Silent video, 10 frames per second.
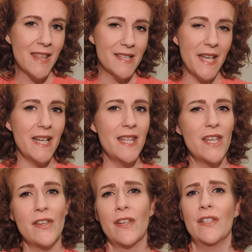The second
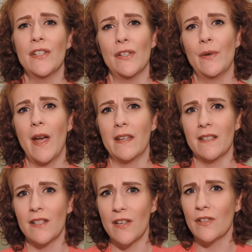thing you can do,
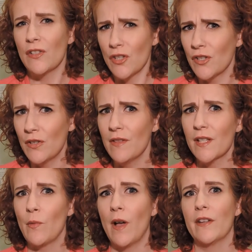and you should do
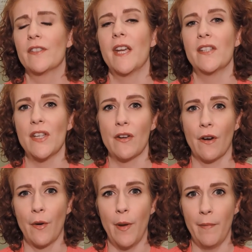this while you're testing
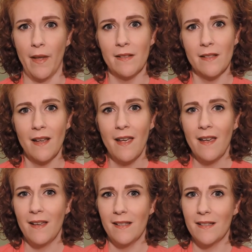your equipment,
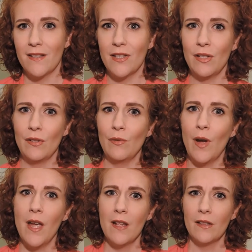is to
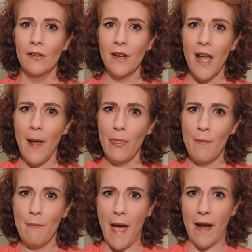look at
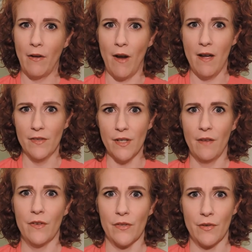the background
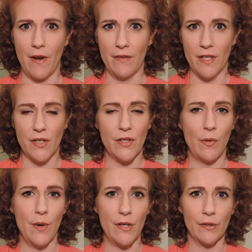of your surroundings.
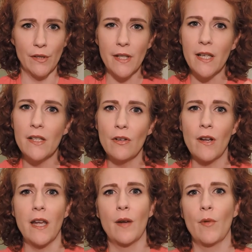So when you're looking in your
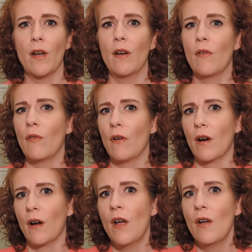camera,
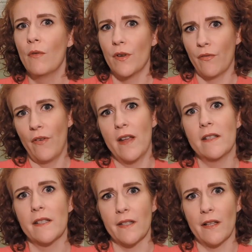or when your
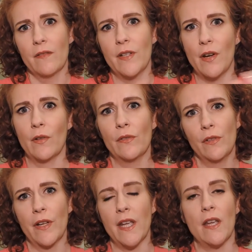friend is,
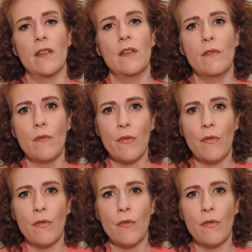looking at you